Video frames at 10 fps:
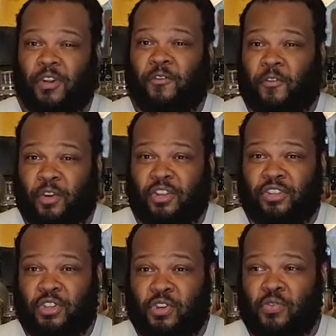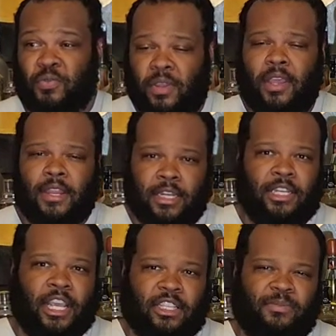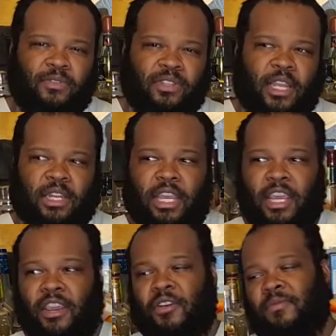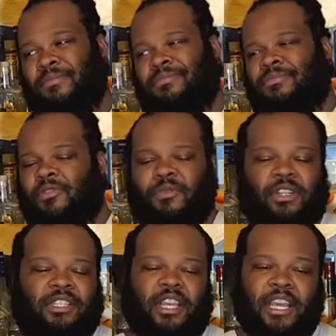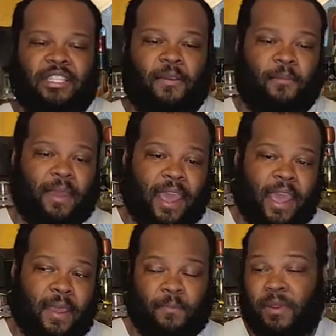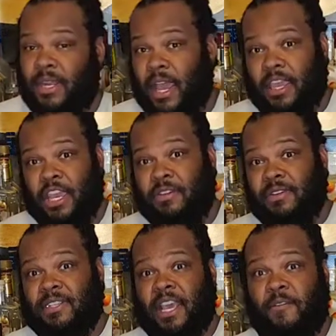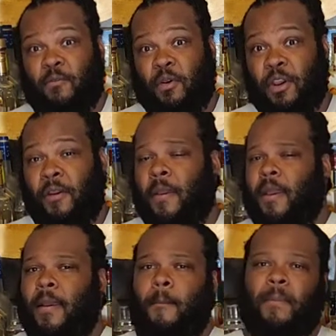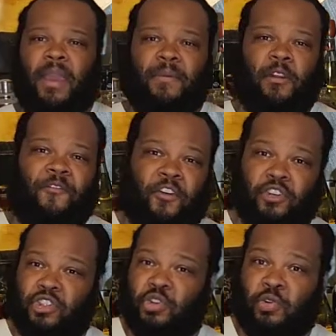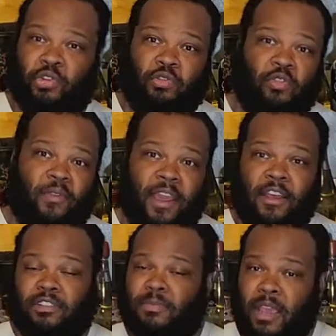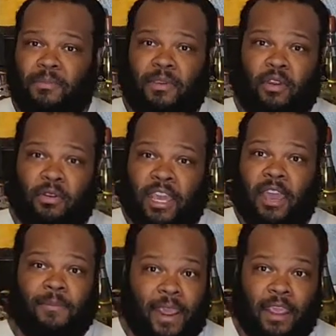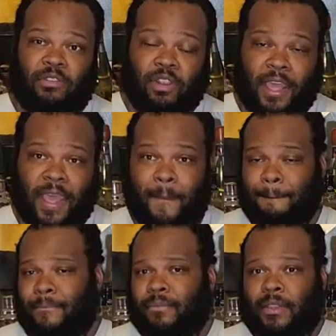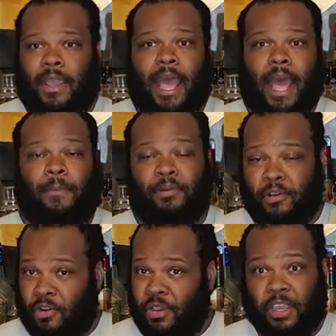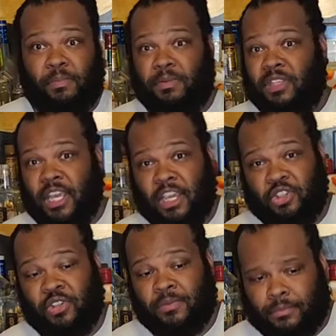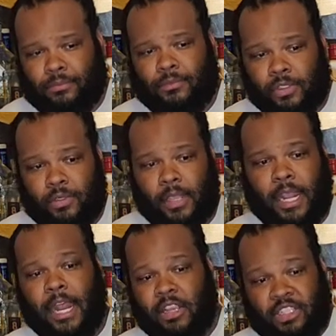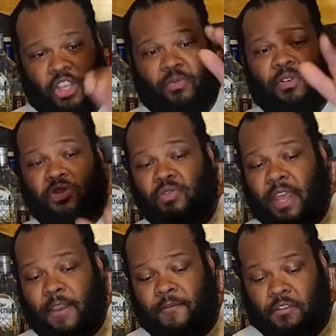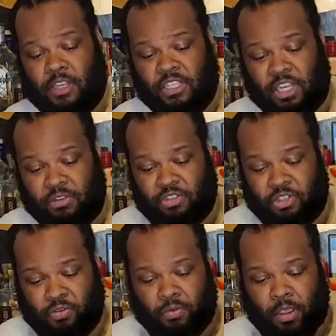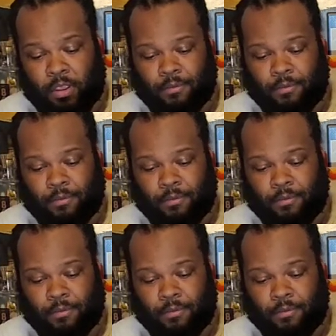142 decibels at the ear, which I say isn't bad, but not hearing safe, where maybe the first two or three rounds might be okay, but after that, I put on ear protection, and I still would do that for this here too.